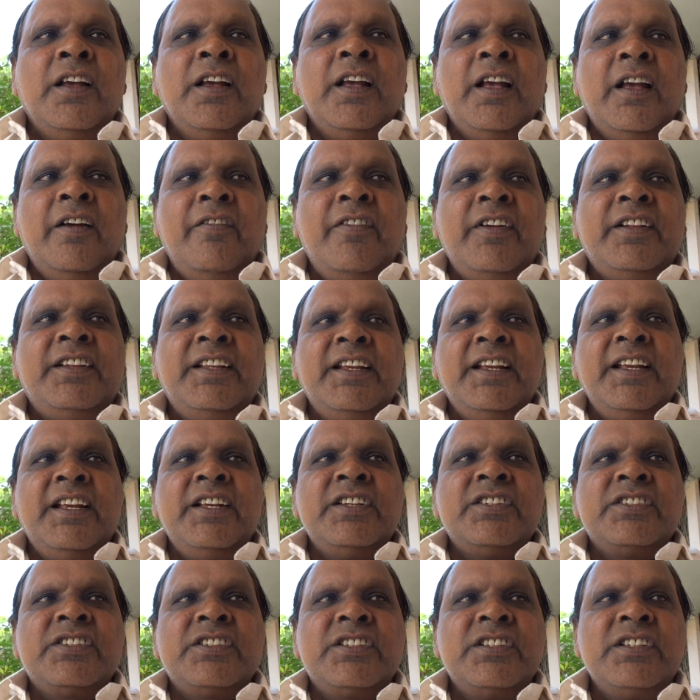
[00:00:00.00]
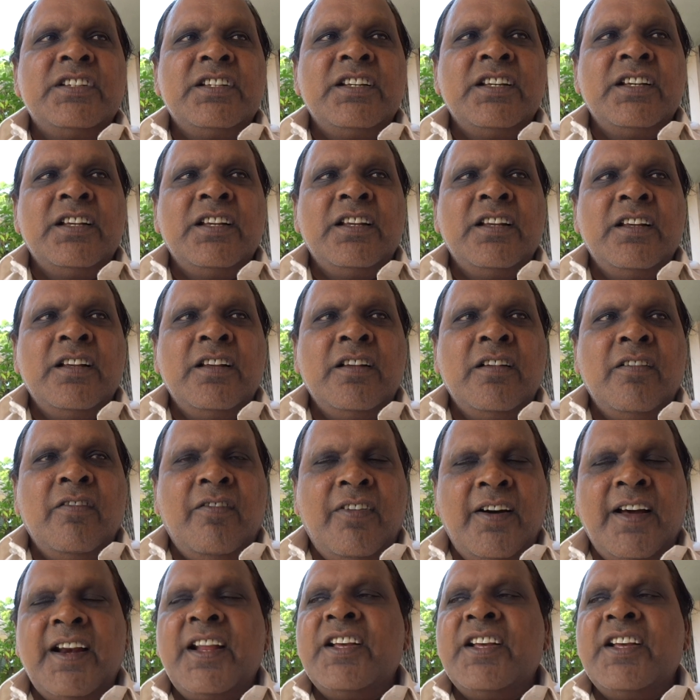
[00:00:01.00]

Everything is for